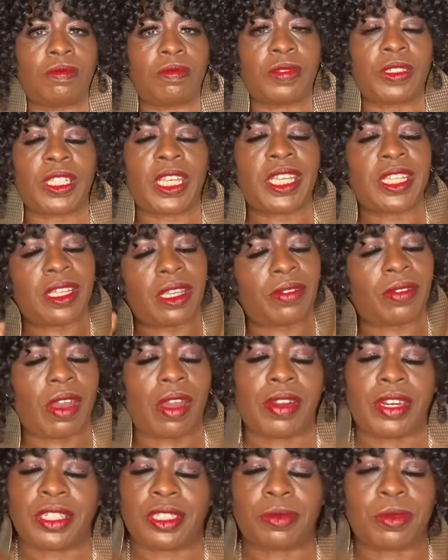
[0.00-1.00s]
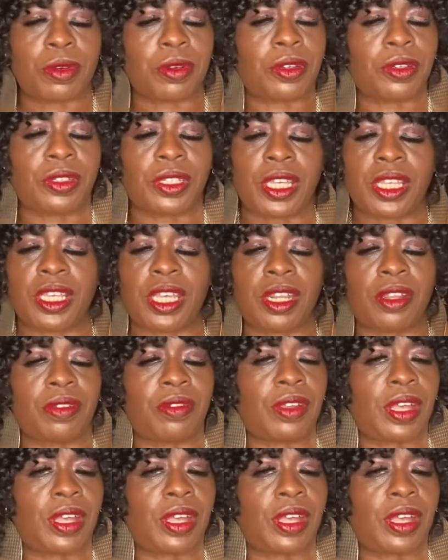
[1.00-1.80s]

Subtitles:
Kenya, I've already spoken on Kenya.